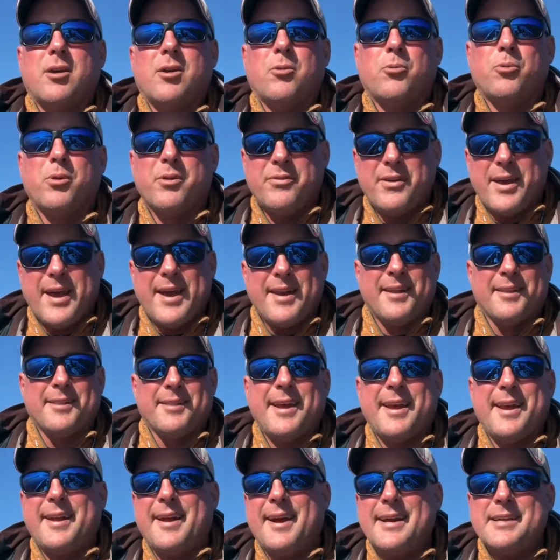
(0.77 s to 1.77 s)
We've had a
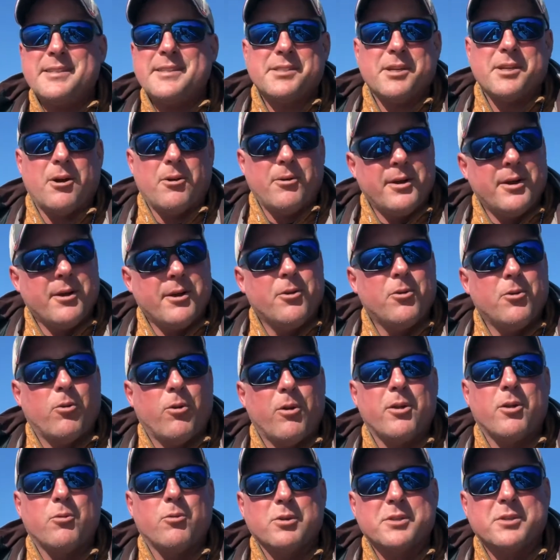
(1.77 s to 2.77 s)
late ice out here in
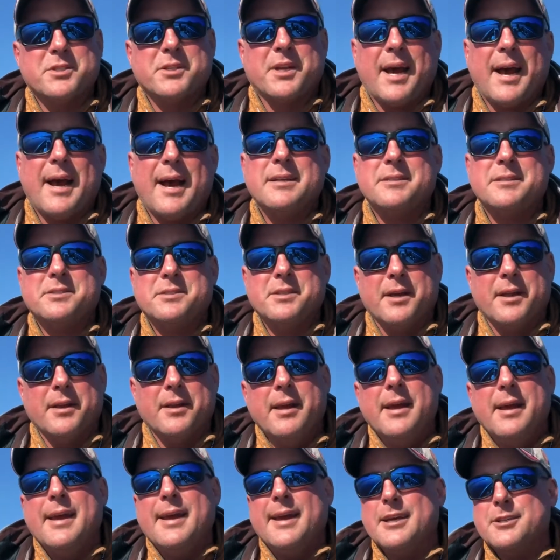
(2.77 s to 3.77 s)
northern Wisconsin.